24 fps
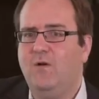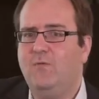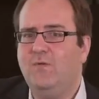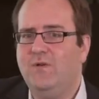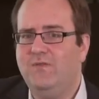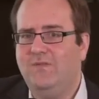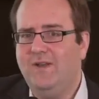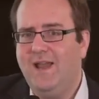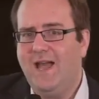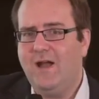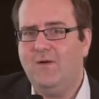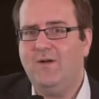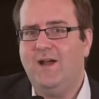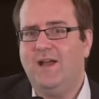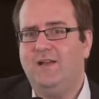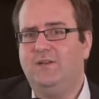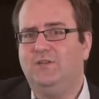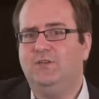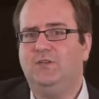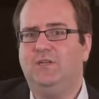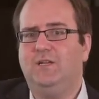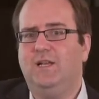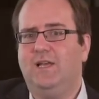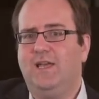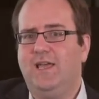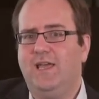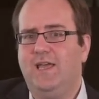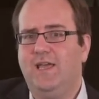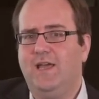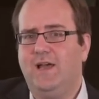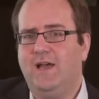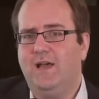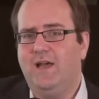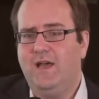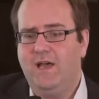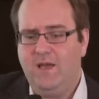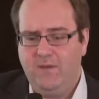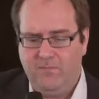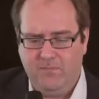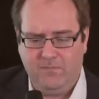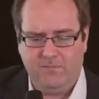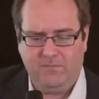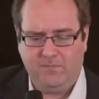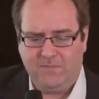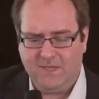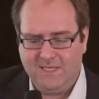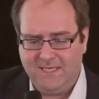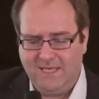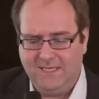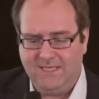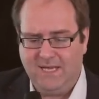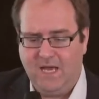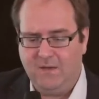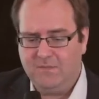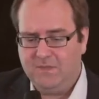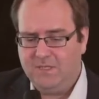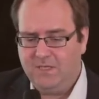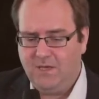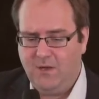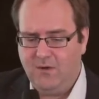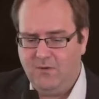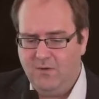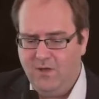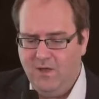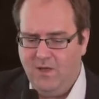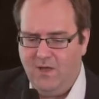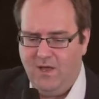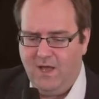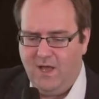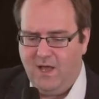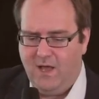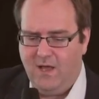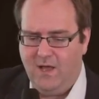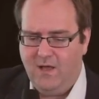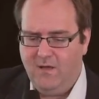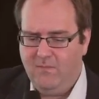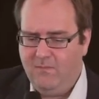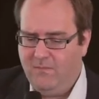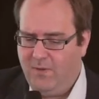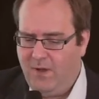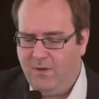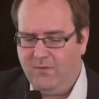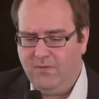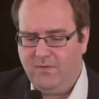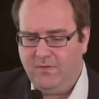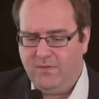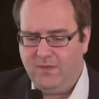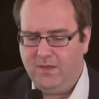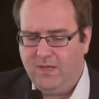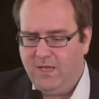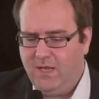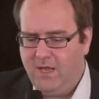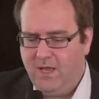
we've now actually set up so both